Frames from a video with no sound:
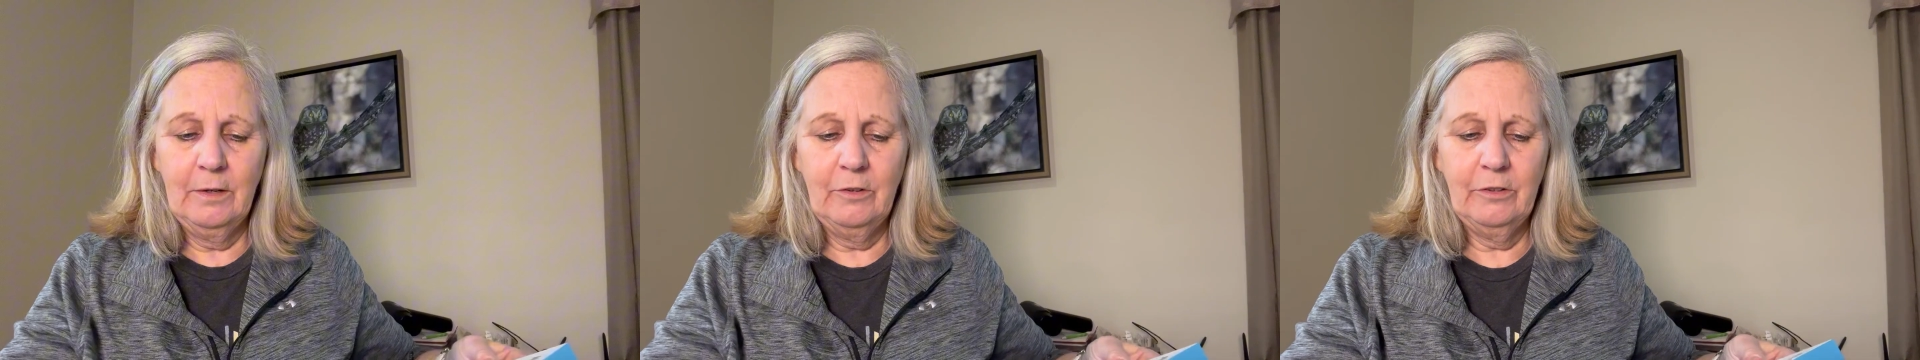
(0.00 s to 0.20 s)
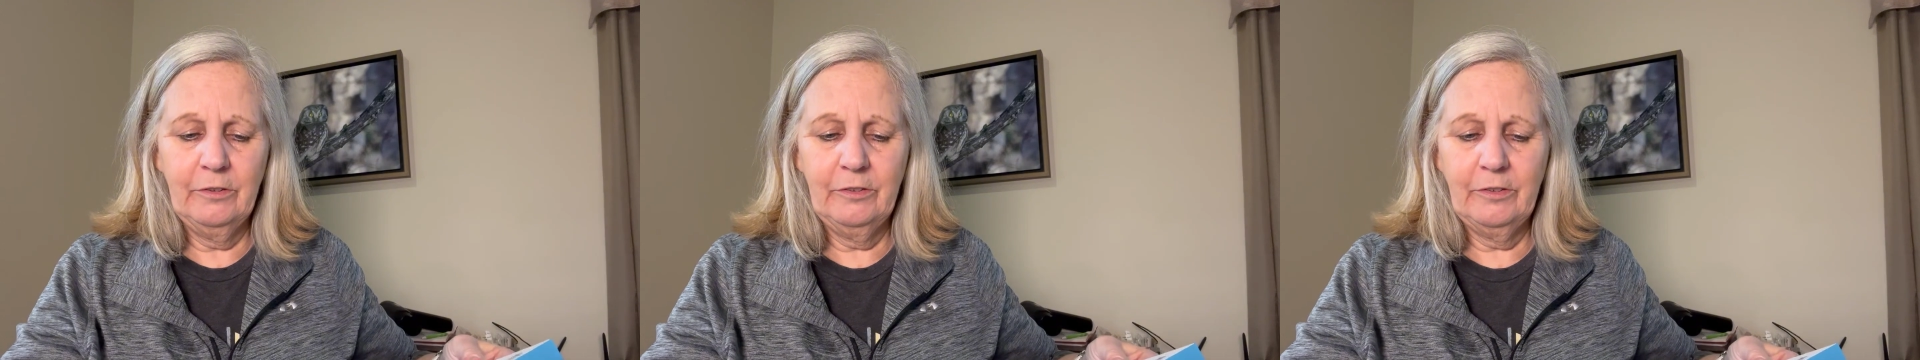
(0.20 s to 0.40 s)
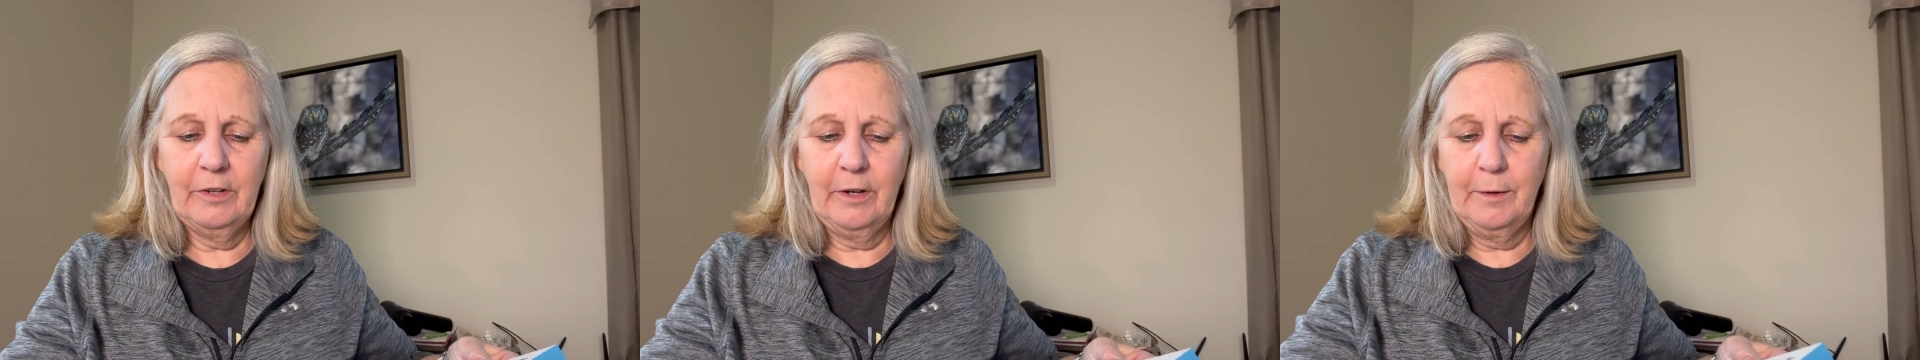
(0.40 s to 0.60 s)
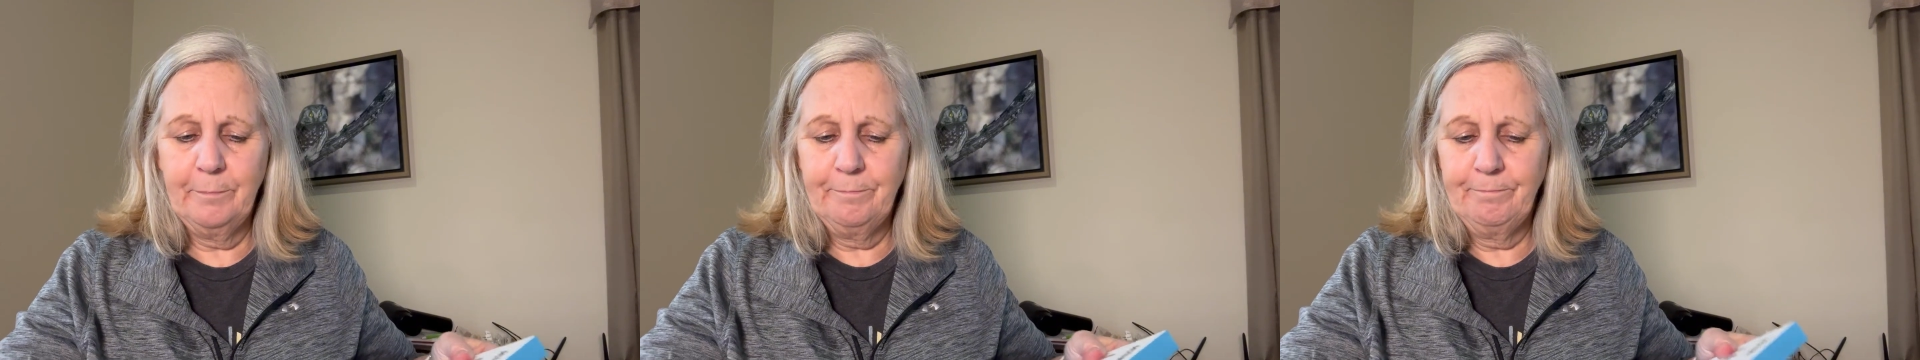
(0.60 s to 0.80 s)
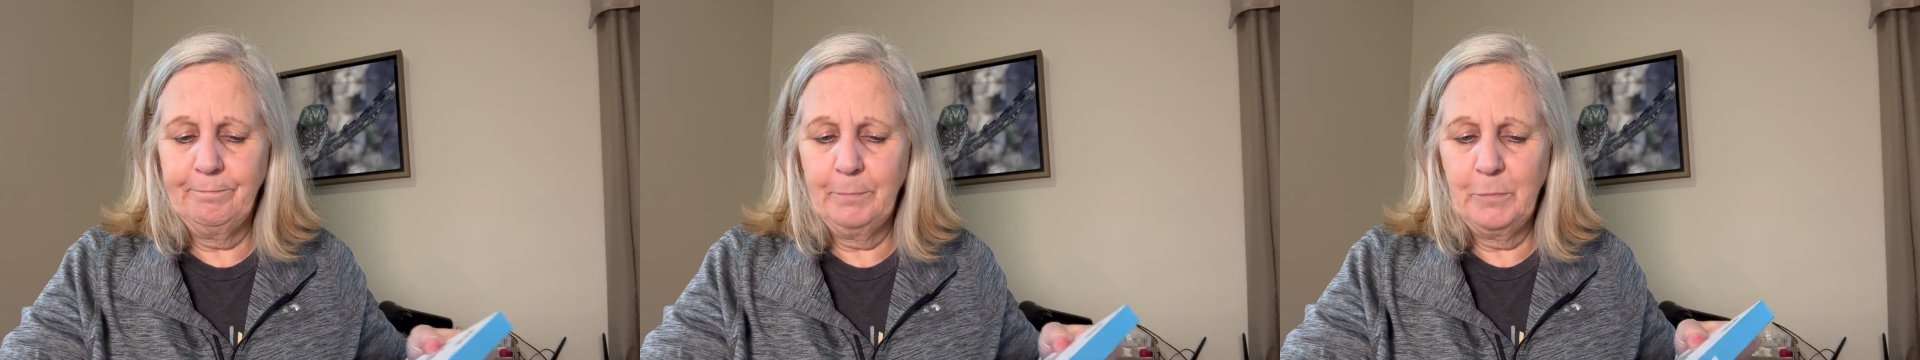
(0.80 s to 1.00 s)
just let
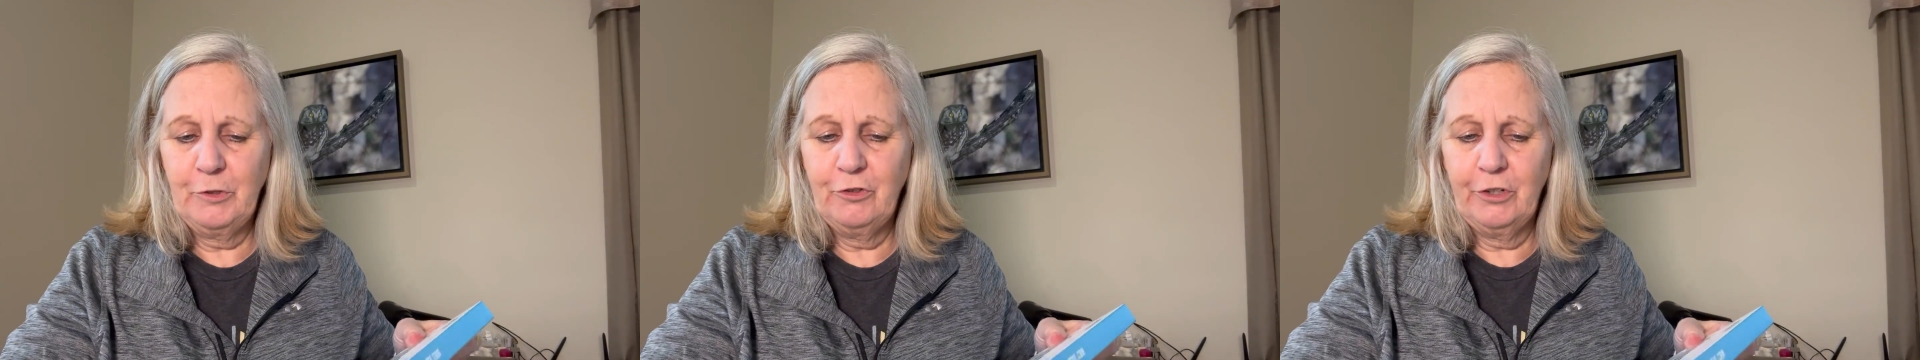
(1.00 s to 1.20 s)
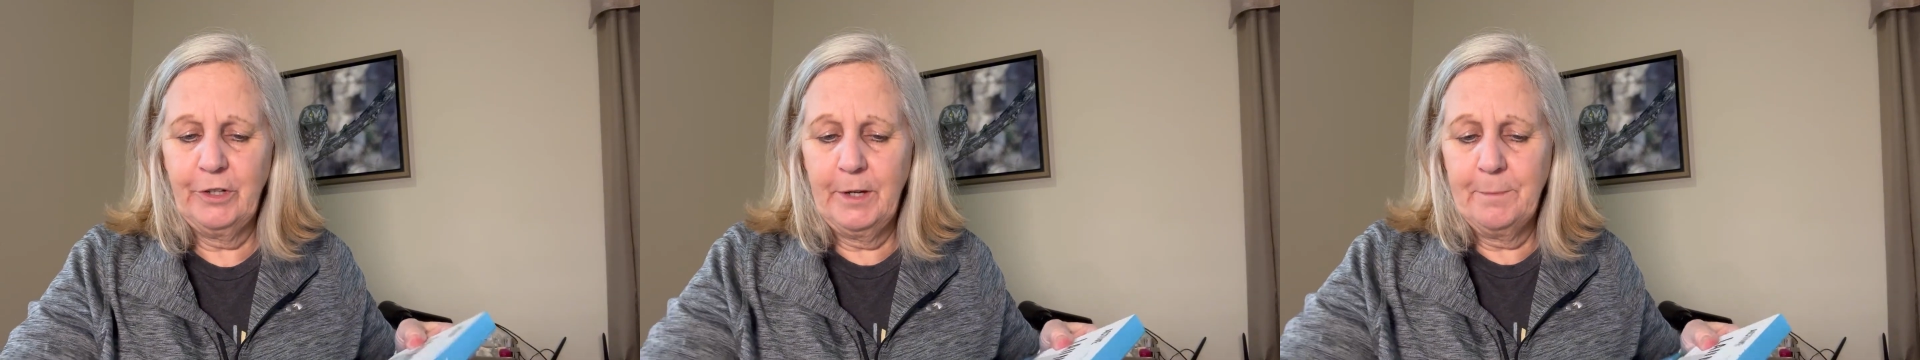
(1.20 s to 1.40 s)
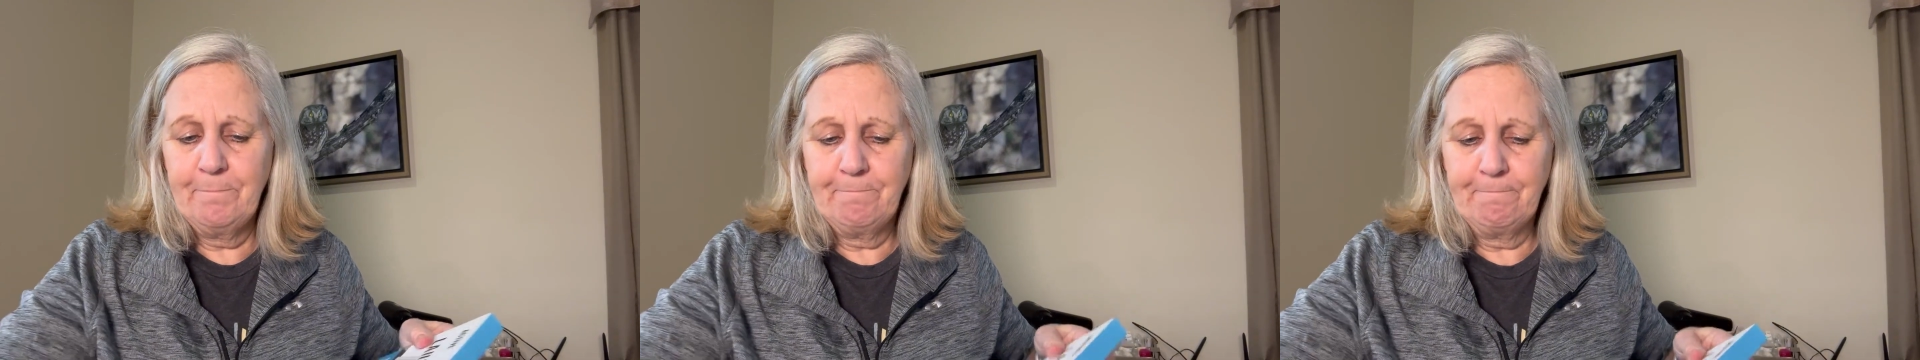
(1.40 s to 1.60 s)
me show you,